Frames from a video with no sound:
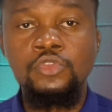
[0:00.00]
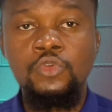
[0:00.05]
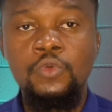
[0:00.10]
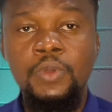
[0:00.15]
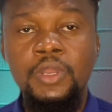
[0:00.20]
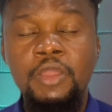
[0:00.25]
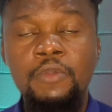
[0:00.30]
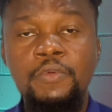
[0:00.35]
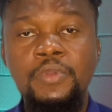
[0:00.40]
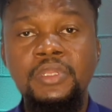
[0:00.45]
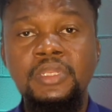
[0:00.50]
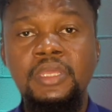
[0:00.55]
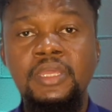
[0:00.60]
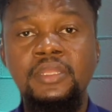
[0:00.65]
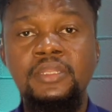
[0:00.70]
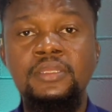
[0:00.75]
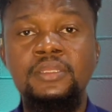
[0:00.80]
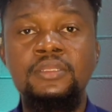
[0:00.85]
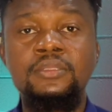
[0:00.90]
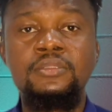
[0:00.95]
So when I went
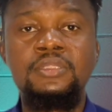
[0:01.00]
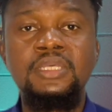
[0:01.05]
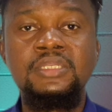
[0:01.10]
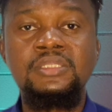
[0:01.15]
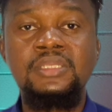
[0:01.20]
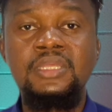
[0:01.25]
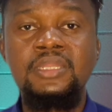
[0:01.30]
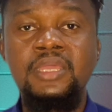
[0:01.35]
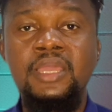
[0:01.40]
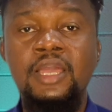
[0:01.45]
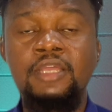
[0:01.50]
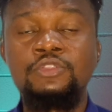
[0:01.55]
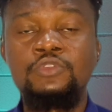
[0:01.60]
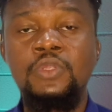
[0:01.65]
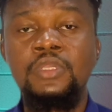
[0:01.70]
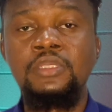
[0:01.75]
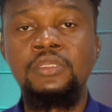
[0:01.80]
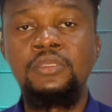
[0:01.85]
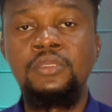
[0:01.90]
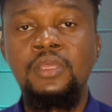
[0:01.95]
there, they said they
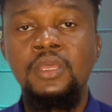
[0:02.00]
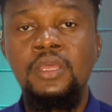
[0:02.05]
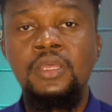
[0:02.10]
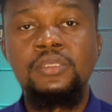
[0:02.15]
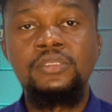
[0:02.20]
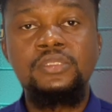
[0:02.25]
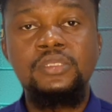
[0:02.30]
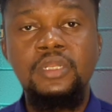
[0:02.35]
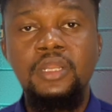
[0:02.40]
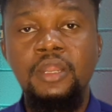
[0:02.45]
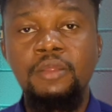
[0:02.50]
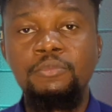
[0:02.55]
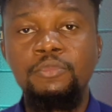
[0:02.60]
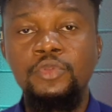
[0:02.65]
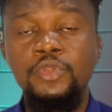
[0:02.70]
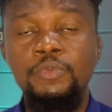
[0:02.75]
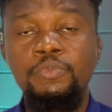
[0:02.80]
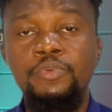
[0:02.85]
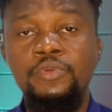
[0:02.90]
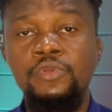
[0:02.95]
actually
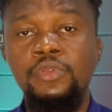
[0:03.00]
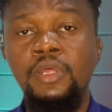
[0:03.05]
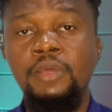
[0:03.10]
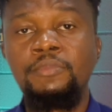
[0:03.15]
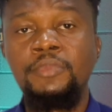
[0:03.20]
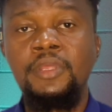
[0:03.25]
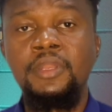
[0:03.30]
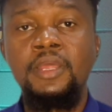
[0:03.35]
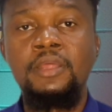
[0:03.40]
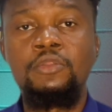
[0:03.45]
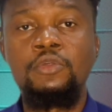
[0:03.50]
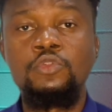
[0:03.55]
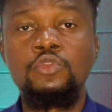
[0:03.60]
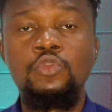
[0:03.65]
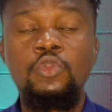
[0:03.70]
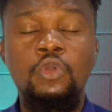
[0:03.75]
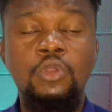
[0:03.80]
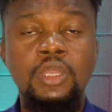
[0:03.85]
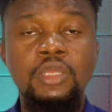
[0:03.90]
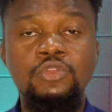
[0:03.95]
scrambled the program, that are no
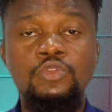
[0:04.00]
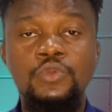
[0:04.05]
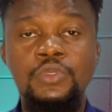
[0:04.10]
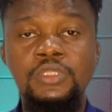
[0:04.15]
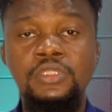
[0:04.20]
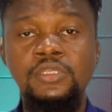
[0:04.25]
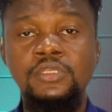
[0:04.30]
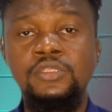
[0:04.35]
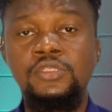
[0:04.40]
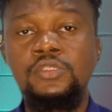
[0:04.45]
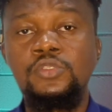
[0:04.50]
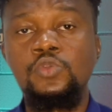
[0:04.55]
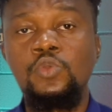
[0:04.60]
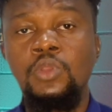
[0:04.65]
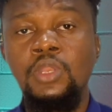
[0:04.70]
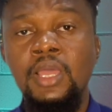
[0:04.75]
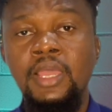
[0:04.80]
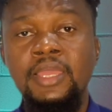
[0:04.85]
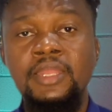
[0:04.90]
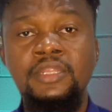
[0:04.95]
longer doing this
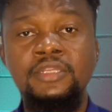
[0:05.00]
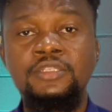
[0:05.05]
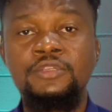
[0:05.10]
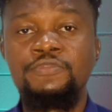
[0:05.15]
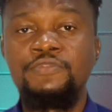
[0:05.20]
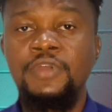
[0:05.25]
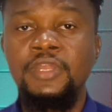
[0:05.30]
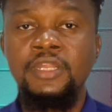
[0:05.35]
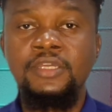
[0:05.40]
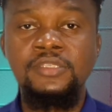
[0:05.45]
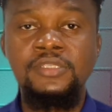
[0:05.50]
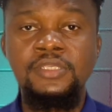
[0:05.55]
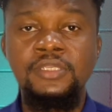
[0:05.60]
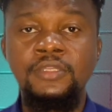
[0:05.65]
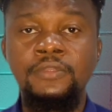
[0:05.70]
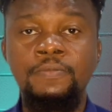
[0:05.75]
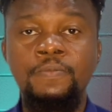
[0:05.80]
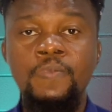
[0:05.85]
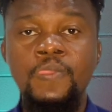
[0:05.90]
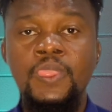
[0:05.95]
solar energy
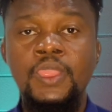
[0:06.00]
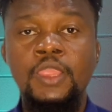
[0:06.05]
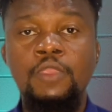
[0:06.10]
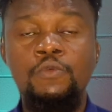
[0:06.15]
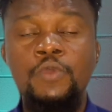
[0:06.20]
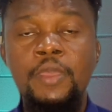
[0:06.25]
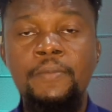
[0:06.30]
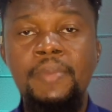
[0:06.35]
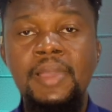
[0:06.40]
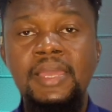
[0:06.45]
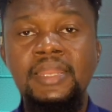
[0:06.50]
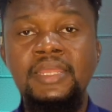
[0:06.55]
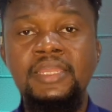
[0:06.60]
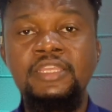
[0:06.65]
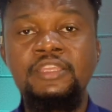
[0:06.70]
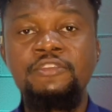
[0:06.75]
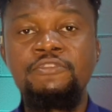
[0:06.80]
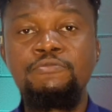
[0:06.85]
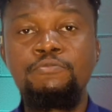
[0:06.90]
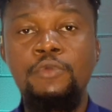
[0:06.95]
financing, whereby
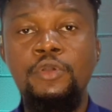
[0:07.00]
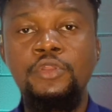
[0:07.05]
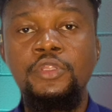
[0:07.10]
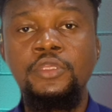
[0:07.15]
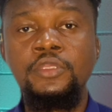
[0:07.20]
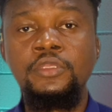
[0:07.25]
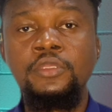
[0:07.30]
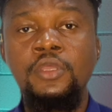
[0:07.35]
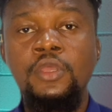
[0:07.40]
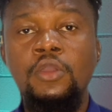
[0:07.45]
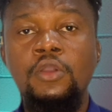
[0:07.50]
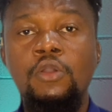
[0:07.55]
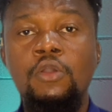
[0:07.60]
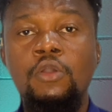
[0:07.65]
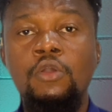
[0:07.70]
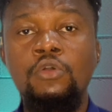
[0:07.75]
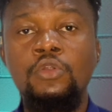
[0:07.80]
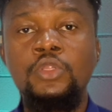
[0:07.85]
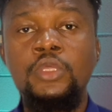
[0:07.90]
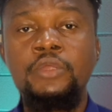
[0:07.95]
they give money,
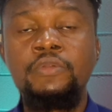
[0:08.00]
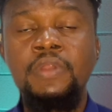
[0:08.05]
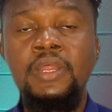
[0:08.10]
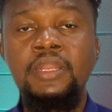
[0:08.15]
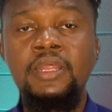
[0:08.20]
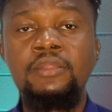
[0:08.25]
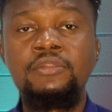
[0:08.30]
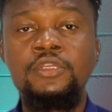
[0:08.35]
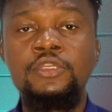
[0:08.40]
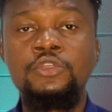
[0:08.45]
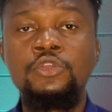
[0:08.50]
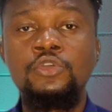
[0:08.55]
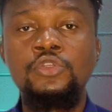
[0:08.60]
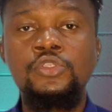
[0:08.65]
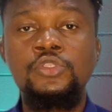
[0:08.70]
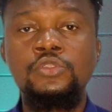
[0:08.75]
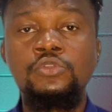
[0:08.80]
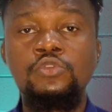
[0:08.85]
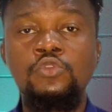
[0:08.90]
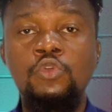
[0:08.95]
or you
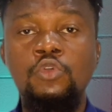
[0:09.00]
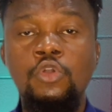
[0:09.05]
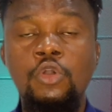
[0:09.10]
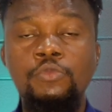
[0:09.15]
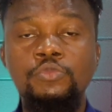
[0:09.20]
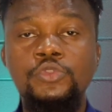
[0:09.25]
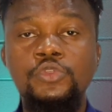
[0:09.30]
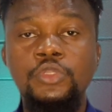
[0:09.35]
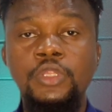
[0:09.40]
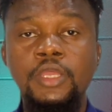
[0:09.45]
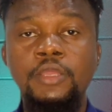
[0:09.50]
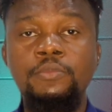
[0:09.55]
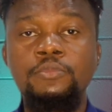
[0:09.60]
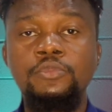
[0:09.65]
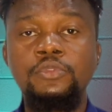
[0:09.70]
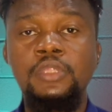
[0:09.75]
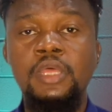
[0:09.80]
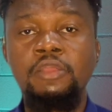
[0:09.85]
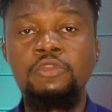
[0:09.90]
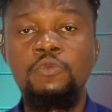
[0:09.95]
come to
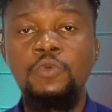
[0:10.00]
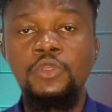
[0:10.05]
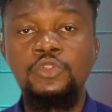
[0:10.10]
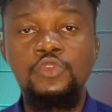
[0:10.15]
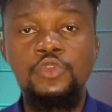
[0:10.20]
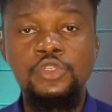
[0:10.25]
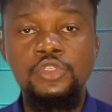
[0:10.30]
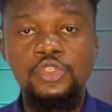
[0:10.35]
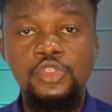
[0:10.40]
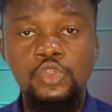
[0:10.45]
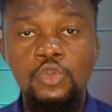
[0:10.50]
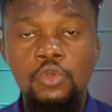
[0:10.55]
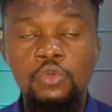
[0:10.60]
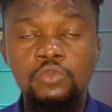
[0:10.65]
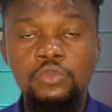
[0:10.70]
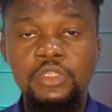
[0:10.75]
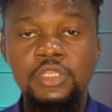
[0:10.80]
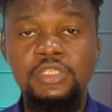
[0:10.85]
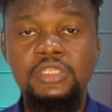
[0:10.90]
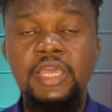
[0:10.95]
them that you want to
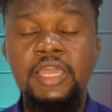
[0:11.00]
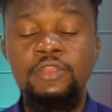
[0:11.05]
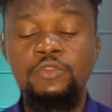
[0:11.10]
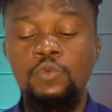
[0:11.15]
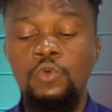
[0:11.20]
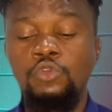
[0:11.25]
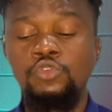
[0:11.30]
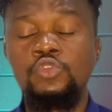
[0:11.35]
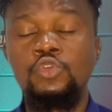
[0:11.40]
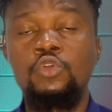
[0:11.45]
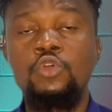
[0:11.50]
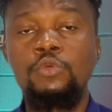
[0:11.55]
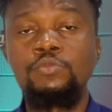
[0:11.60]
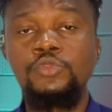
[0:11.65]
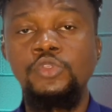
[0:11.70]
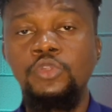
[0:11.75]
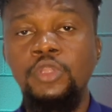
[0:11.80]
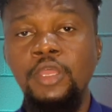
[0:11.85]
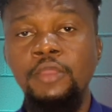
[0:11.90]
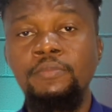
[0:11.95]
install. This is how it works. You come
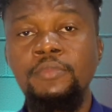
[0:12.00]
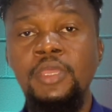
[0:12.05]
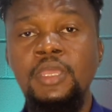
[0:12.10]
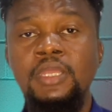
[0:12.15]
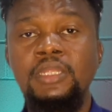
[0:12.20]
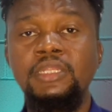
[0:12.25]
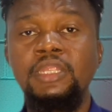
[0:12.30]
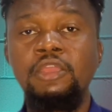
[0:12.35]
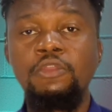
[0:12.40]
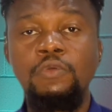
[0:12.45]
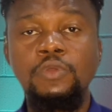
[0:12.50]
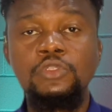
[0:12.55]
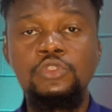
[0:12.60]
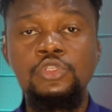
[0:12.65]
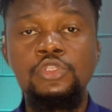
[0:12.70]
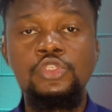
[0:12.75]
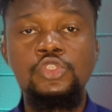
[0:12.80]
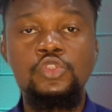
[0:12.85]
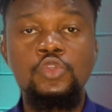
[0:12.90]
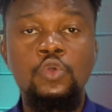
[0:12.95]
to them that you want
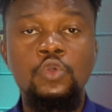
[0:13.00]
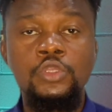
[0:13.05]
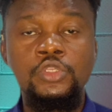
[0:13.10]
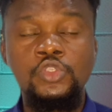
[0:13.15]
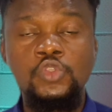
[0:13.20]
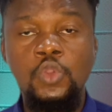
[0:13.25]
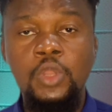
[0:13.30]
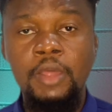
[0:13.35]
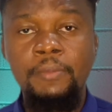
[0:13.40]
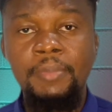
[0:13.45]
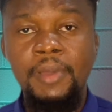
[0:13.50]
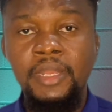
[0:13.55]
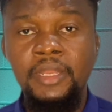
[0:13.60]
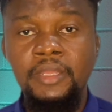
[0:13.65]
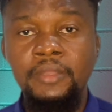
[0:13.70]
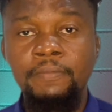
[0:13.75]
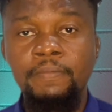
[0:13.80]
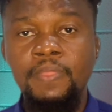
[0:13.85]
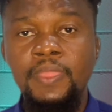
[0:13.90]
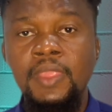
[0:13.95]
to install a solar
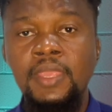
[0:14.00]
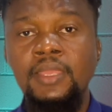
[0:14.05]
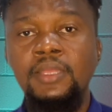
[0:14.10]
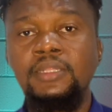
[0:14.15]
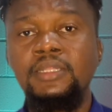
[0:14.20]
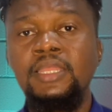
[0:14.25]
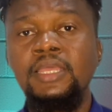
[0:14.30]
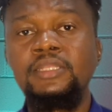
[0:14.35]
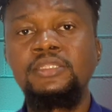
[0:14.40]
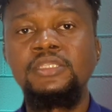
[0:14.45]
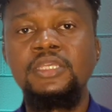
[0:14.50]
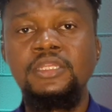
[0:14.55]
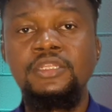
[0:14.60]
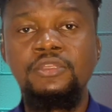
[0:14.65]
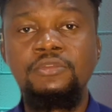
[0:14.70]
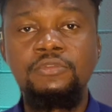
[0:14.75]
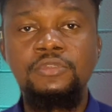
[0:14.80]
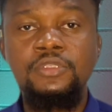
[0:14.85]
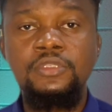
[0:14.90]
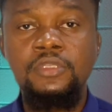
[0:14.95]
panel, they
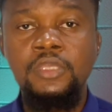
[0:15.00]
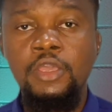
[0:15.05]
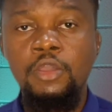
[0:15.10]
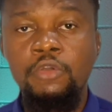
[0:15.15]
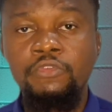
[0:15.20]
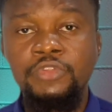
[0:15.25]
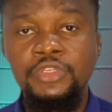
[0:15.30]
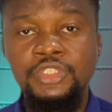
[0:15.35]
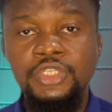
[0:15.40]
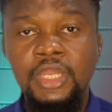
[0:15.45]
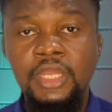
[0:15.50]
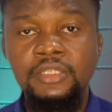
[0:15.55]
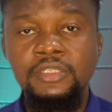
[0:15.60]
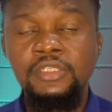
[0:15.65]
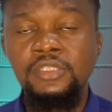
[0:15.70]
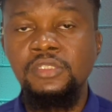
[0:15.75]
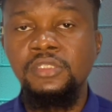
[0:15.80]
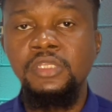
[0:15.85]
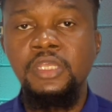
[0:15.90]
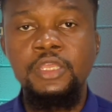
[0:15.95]
take care of the
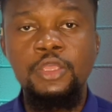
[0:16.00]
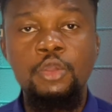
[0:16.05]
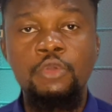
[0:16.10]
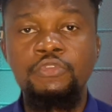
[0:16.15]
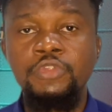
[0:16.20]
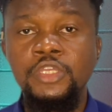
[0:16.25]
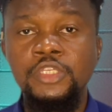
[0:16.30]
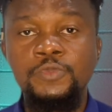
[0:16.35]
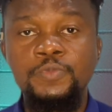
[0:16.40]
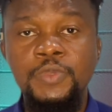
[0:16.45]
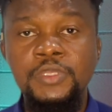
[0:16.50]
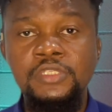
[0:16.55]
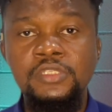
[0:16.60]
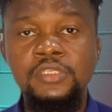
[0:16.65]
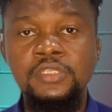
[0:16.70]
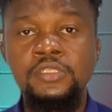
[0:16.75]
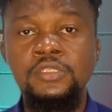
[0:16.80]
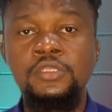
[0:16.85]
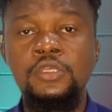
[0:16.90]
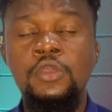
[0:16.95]
charges, take care of the
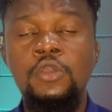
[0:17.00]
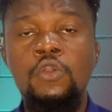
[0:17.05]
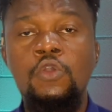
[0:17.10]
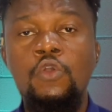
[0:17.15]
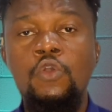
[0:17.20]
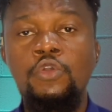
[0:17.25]
expenses.